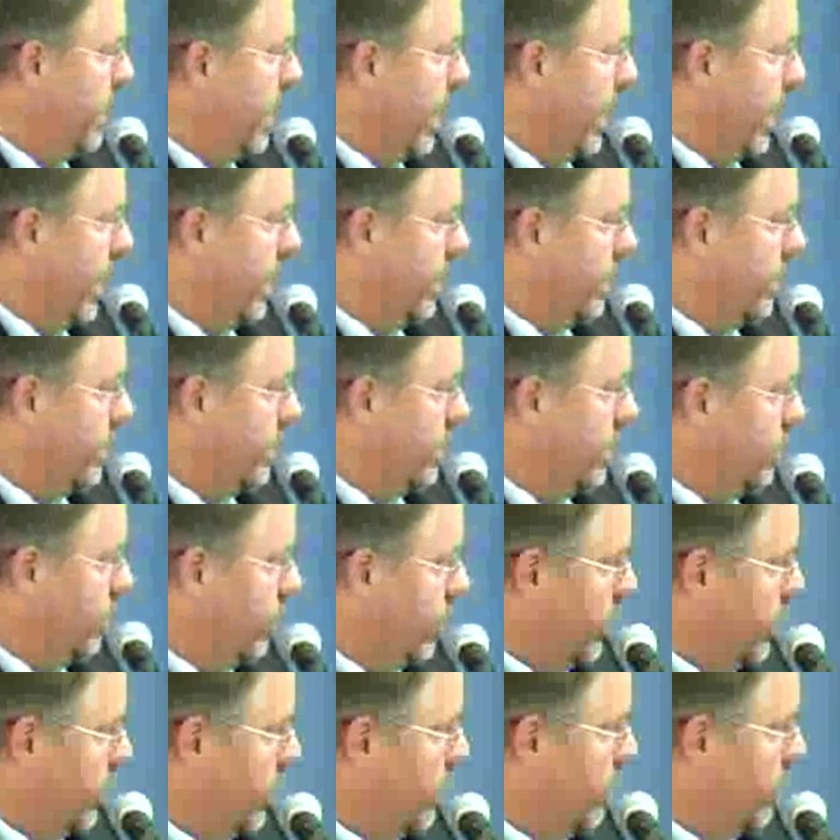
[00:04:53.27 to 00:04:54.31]
And
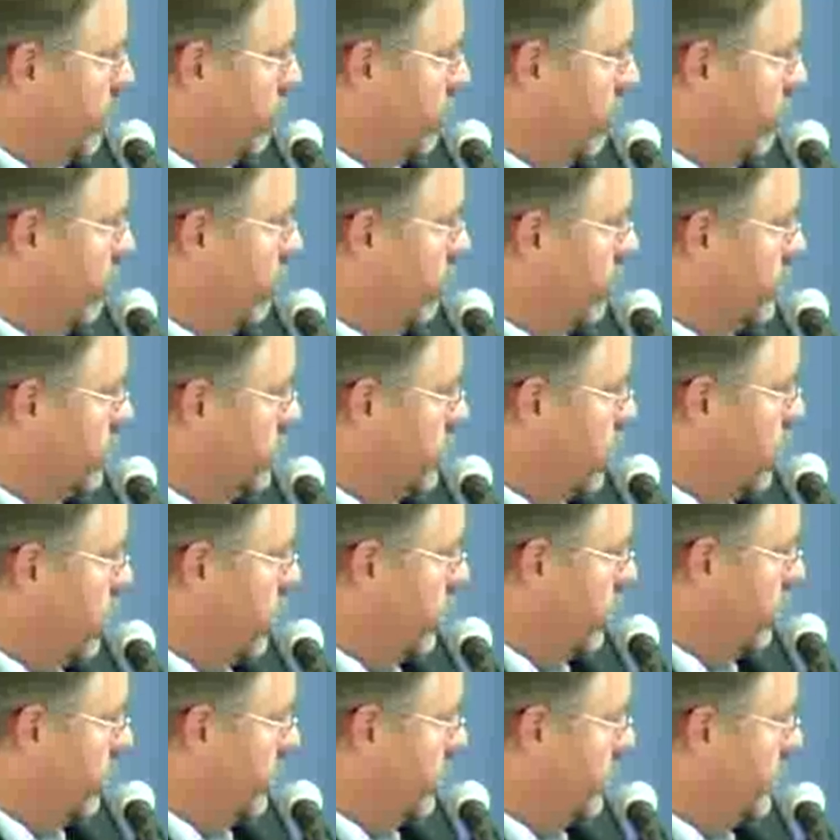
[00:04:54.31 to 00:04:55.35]
we're going to go in reverse
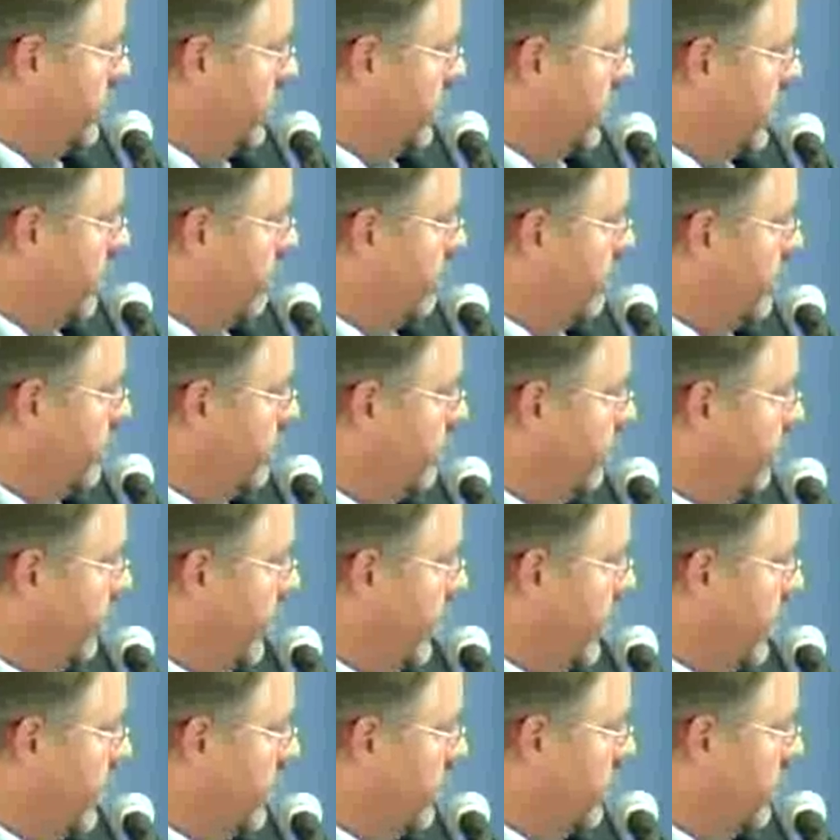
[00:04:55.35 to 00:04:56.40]
order to keep this
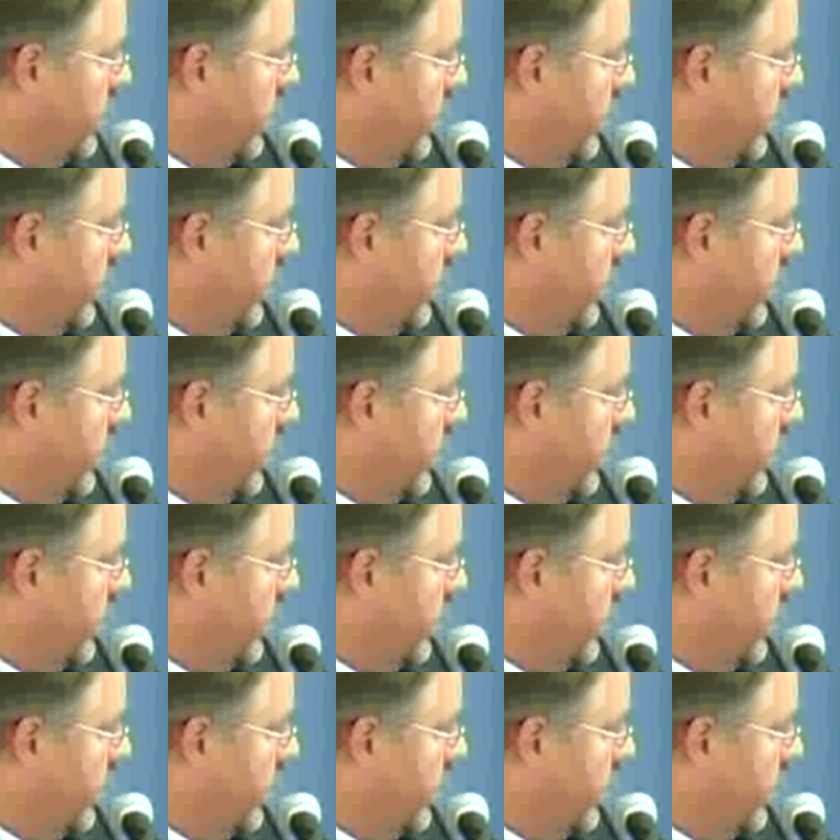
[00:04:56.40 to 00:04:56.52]
fair.